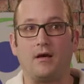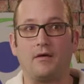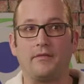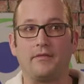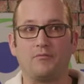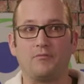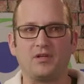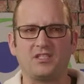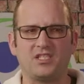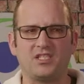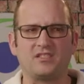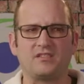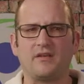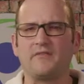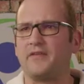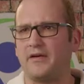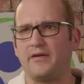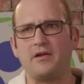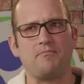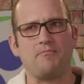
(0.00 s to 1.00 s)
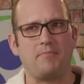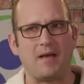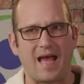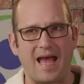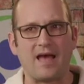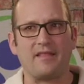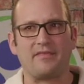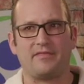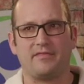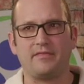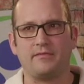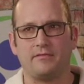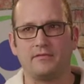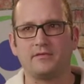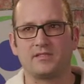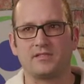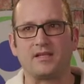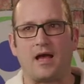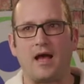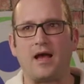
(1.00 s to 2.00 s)
which is a very bad
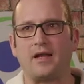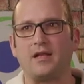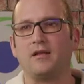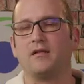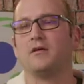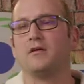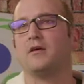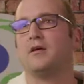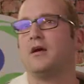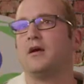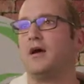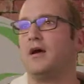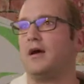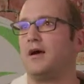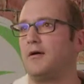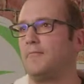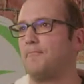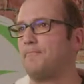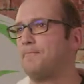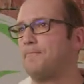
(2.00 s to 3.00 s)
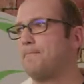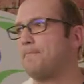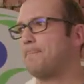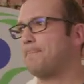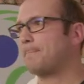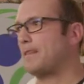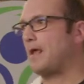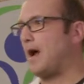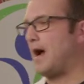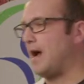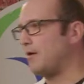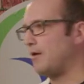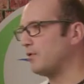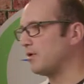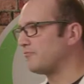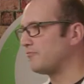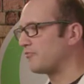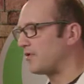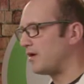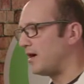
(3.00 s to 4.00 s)
sign. Um, I would
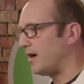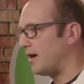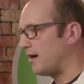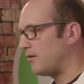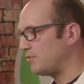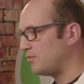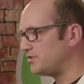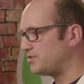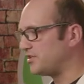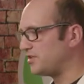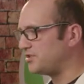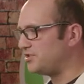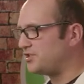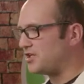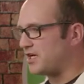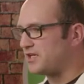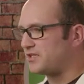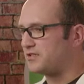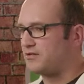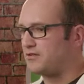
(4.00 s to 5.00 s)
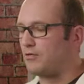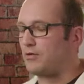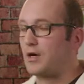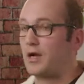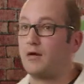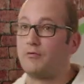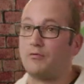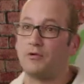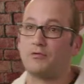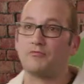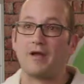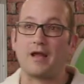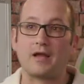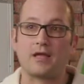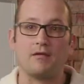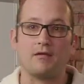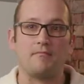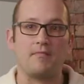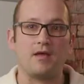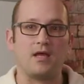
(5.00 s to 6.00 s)
re- I would suggest or I would
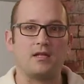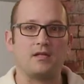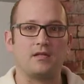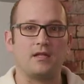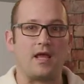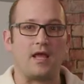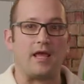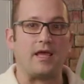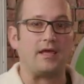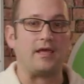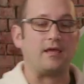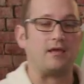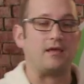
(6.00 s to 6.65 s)
recommend a